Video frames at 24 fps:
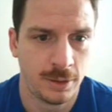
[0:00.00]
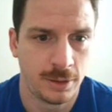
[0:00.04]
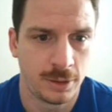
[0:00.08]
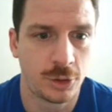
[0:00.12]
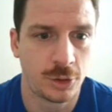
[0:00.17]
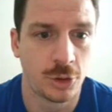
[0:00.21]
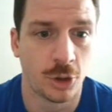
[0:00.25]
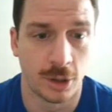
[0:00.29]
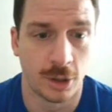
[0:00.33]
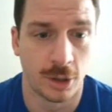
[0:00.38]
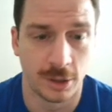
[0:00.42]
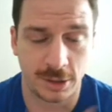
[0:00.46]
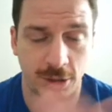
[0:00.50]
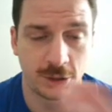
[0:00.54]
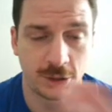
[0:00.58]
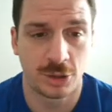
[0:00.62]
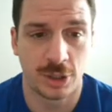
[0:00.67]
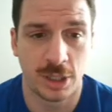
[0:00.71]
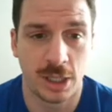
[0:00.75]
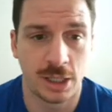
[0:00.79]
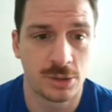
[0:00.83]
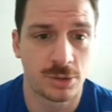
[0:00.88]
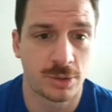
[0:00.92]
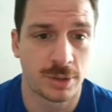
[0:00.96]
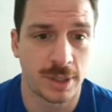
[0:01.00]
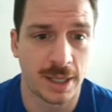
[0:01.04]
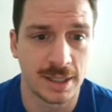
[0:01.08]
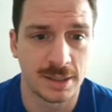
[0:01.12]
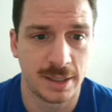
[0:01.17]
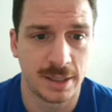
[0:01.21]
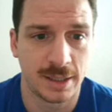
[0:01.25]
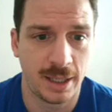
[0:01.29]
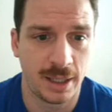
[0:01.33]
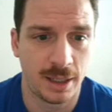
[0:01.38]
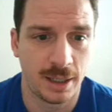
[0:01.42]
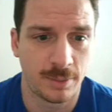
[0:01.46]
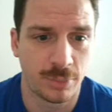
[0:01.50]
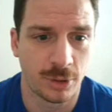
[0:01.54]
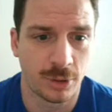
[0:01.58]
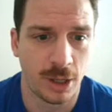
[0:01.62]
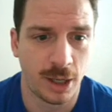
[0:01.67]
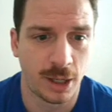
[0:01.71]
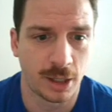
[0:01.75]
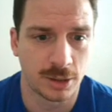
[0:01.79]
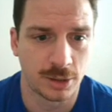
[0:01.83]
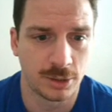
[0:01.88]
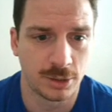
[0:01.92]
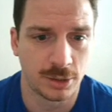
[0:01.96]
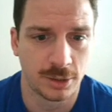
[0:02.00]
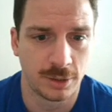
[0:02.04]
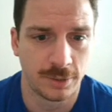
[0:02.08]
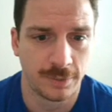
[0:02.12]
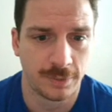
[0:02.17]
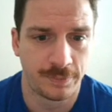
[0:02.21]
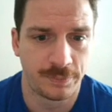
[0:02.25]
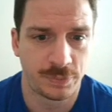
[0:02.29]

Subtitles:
Guards exchange with Isaiah and Proctor.